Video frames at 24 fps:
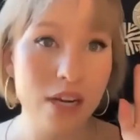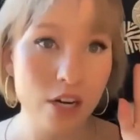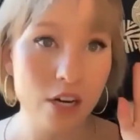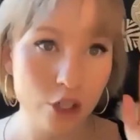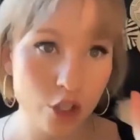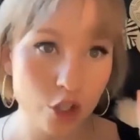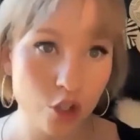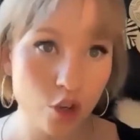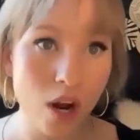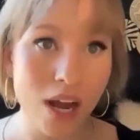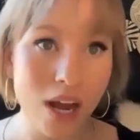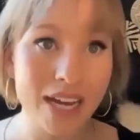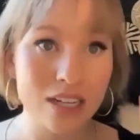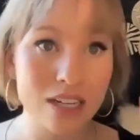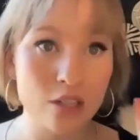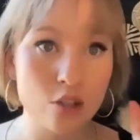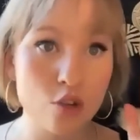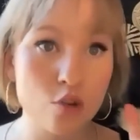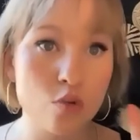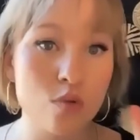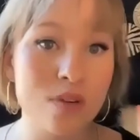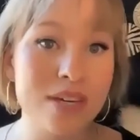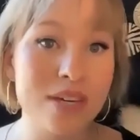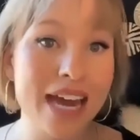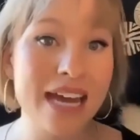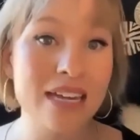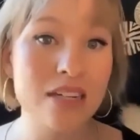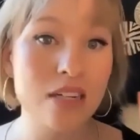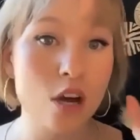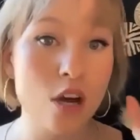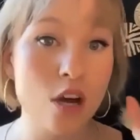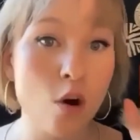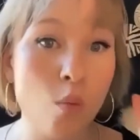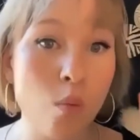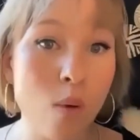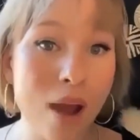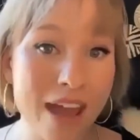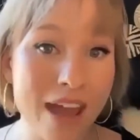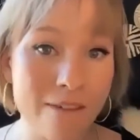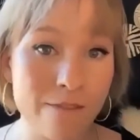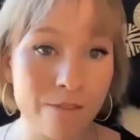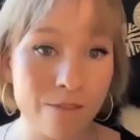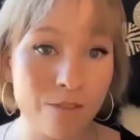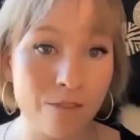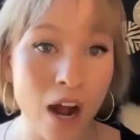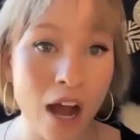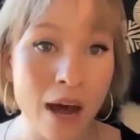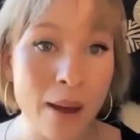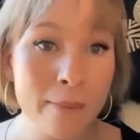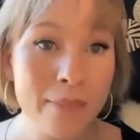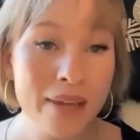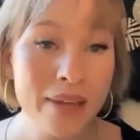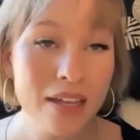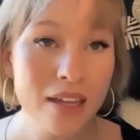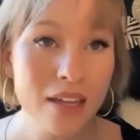are trying to get away from